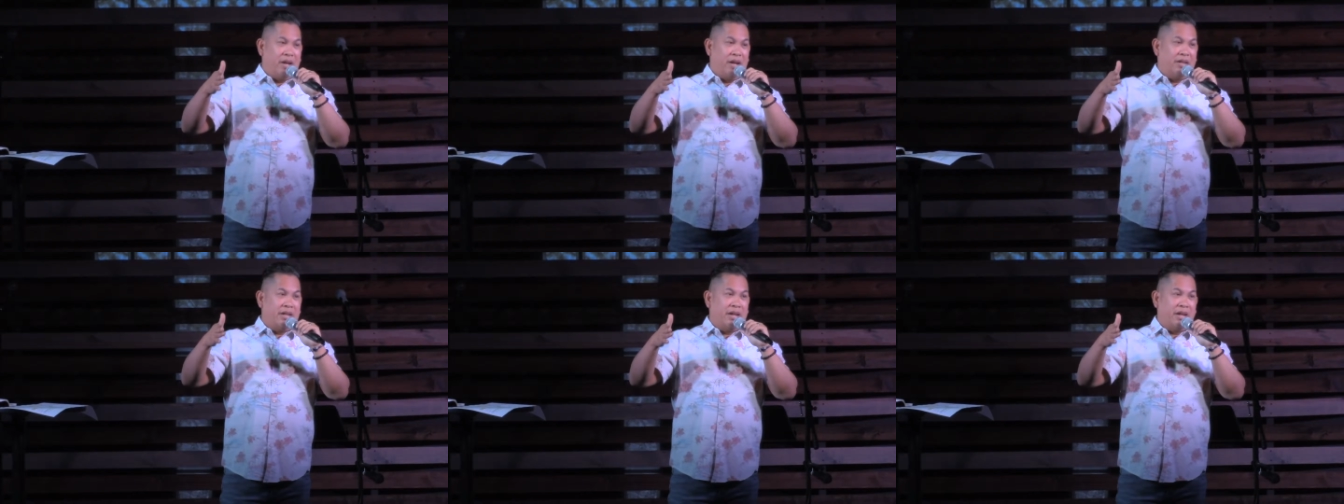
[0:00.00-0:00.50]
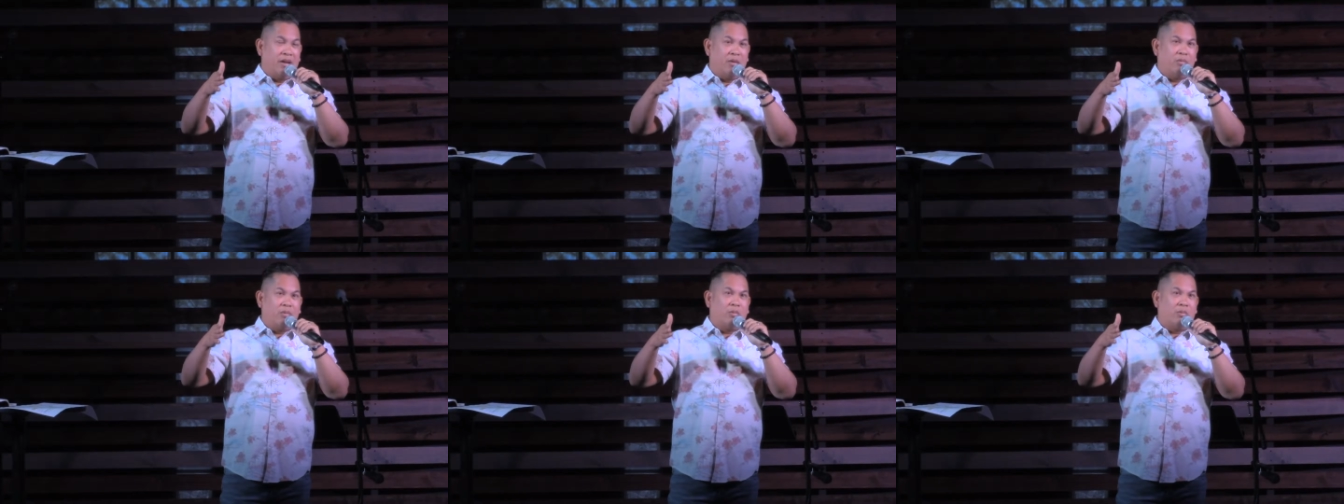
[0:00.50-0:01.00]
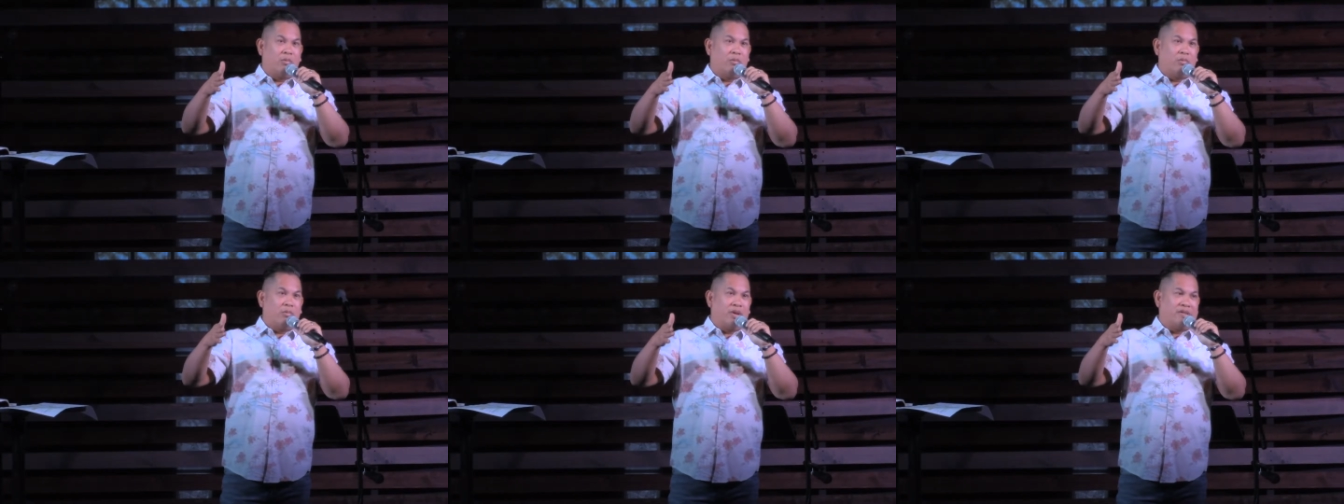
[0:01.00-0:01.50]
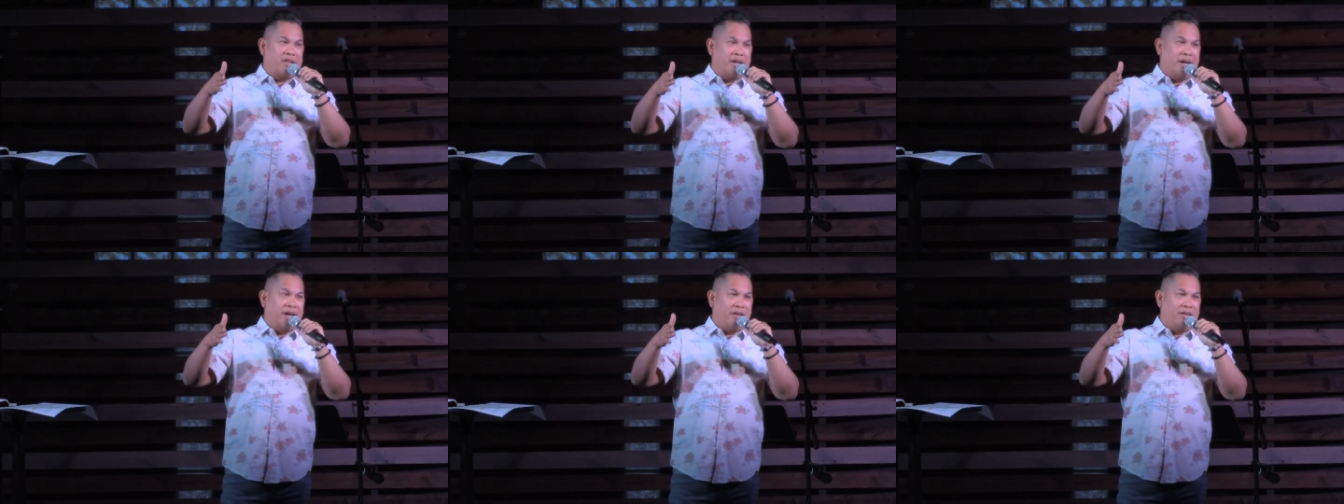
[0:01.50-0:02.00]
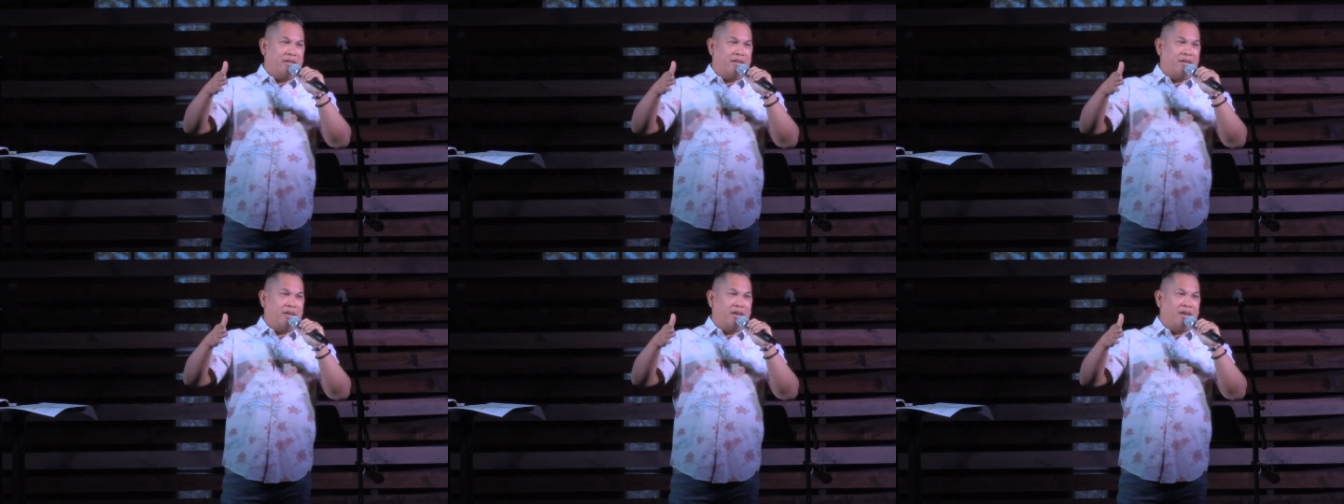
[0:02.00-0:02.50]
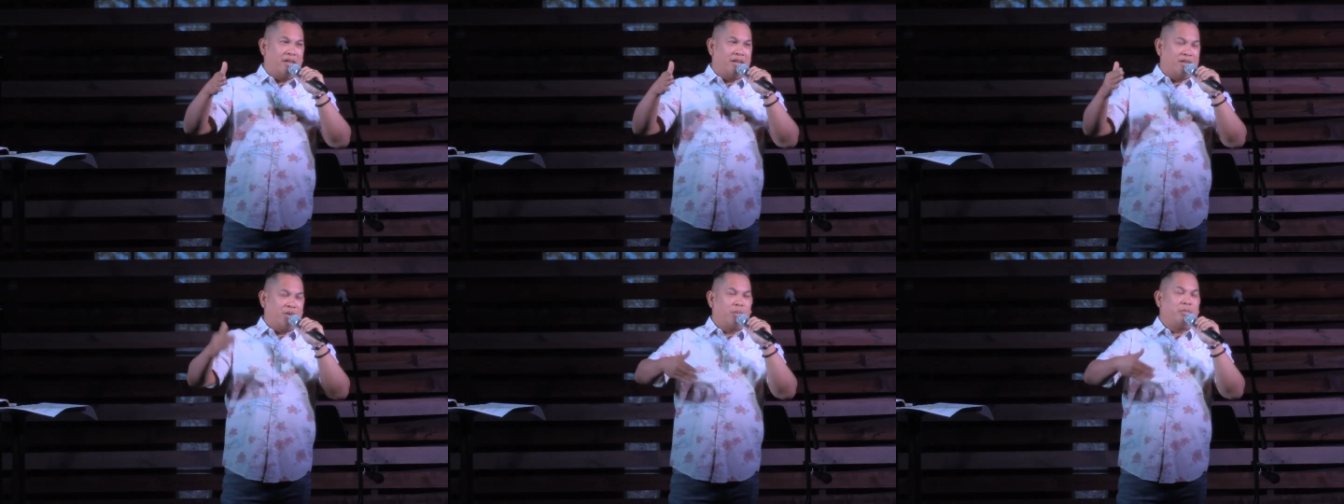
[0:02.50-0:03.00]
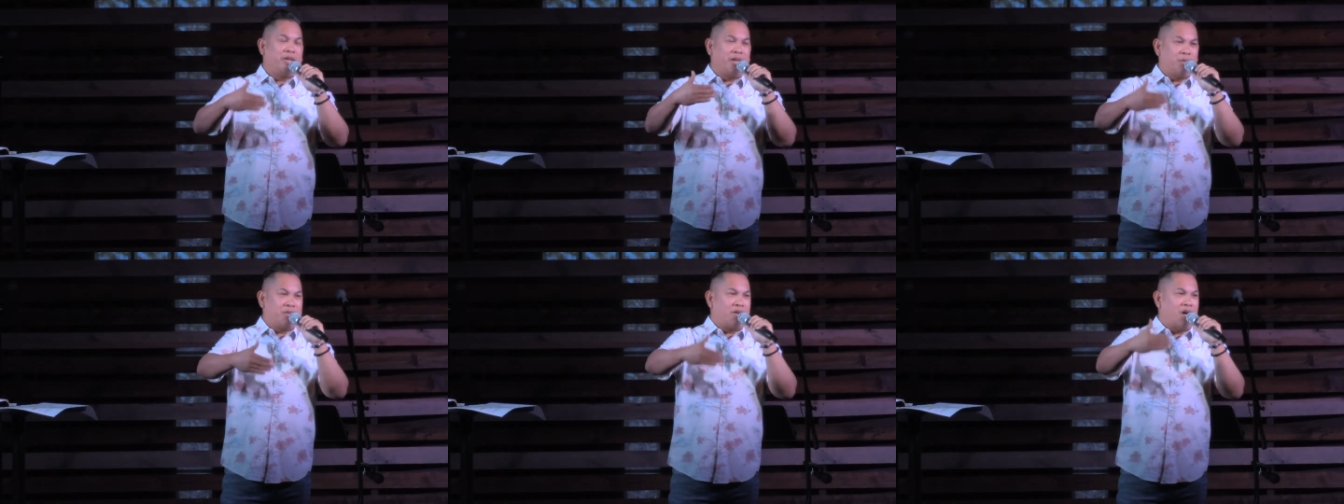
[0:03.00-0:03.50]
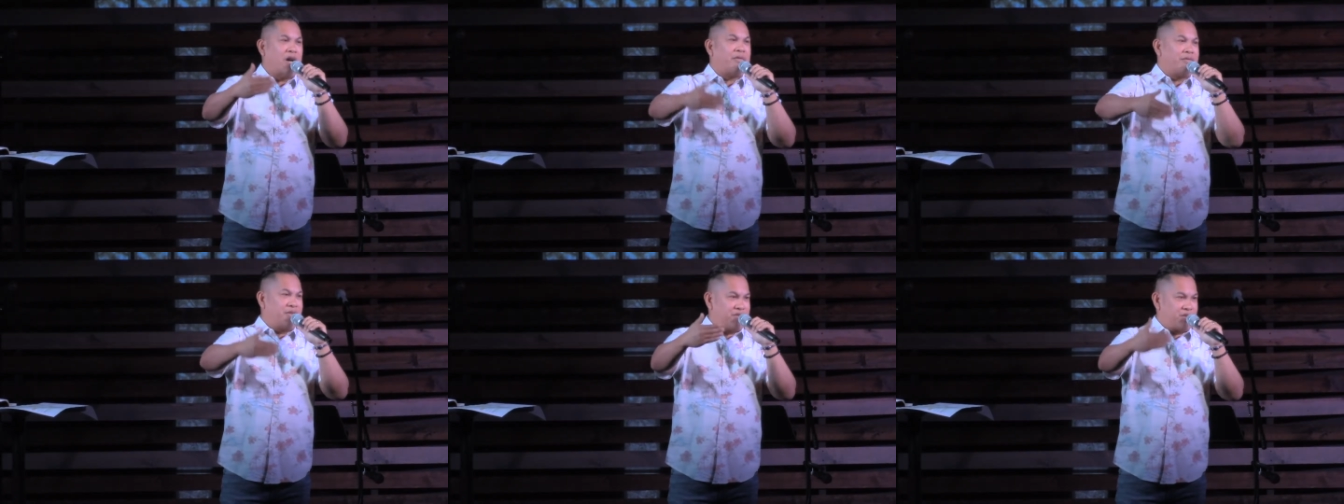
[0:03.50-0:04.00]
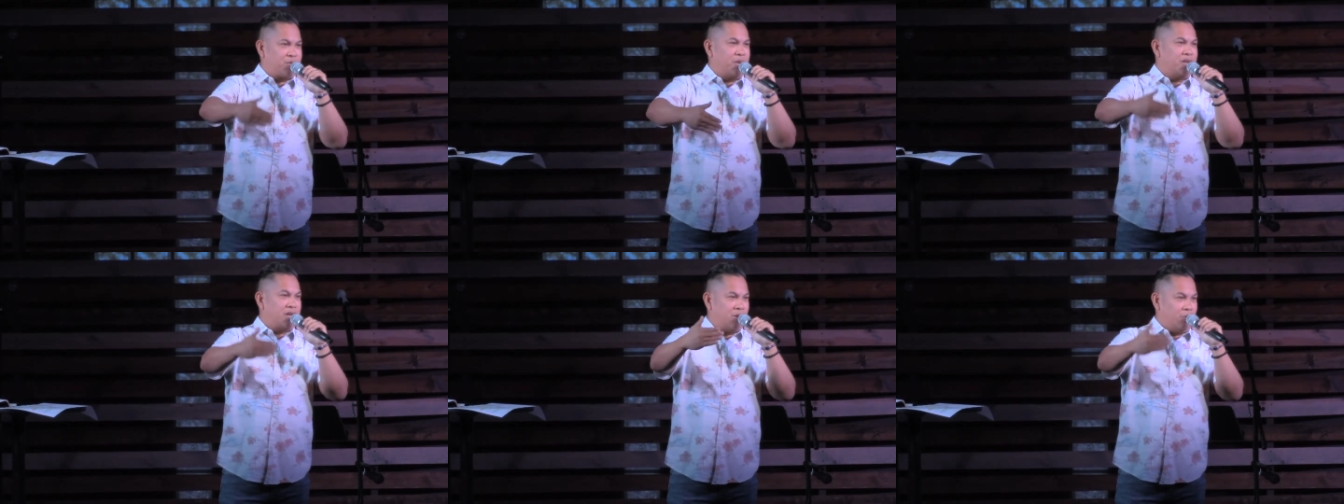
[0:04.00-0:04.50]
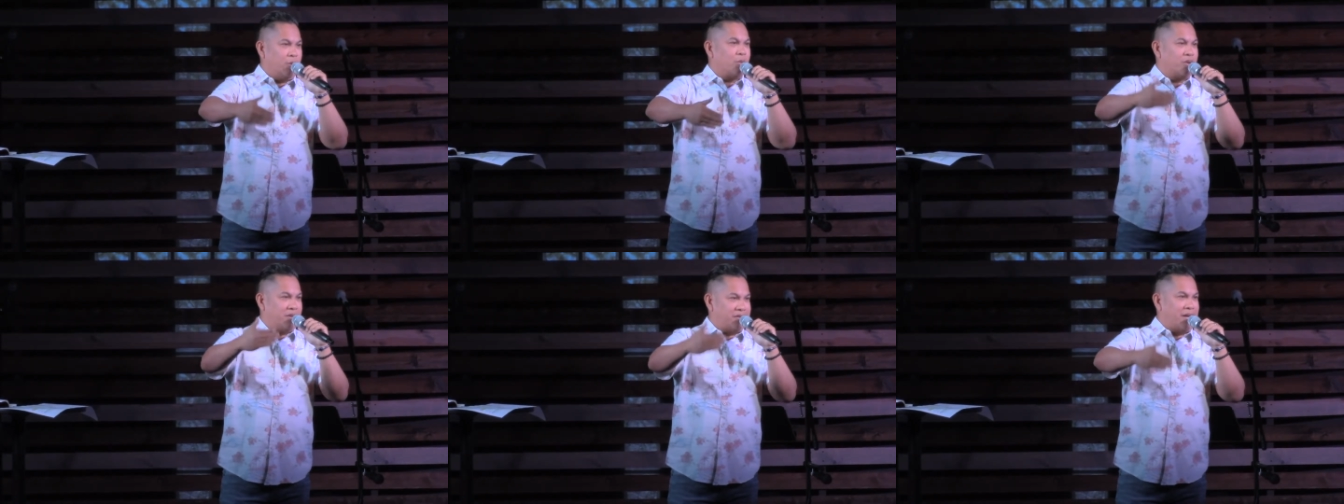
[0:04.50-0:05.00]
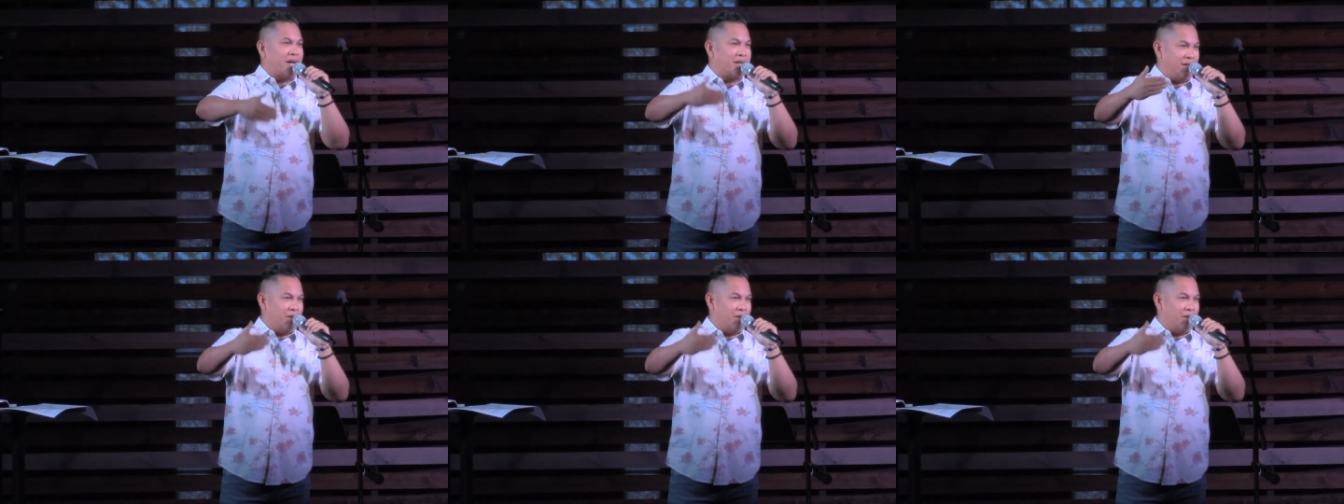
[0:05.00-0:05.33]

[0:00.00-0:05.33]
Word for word: And then I go, well, where's it at? and he told me that it was off the street that we were exactly